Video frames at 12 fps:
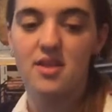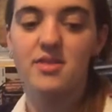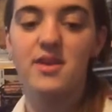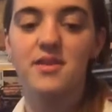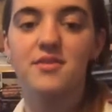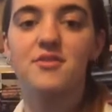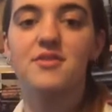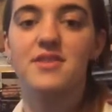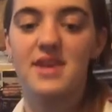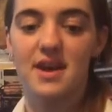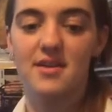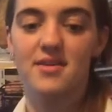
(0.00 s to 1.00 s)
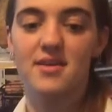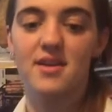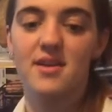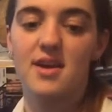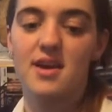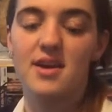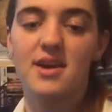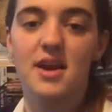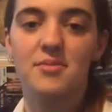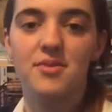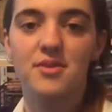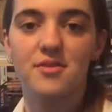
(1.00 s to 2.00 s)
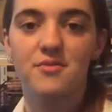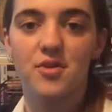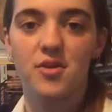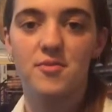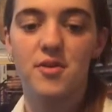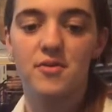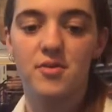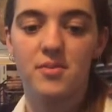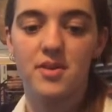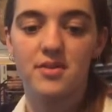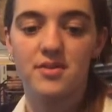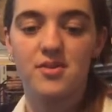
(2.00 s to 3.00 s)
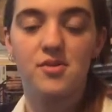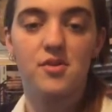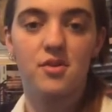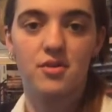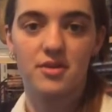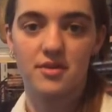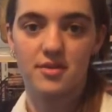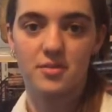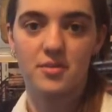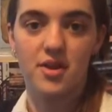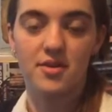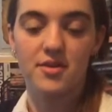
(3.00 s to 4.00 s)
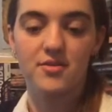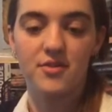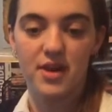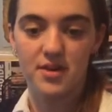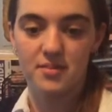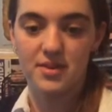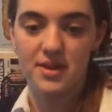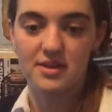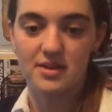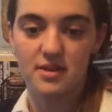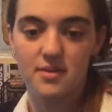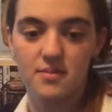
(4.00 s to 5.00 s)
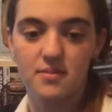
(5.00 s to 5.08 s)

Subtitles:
The answer is yes, and it comes in the form of a minuscule organism known as phytoplankton.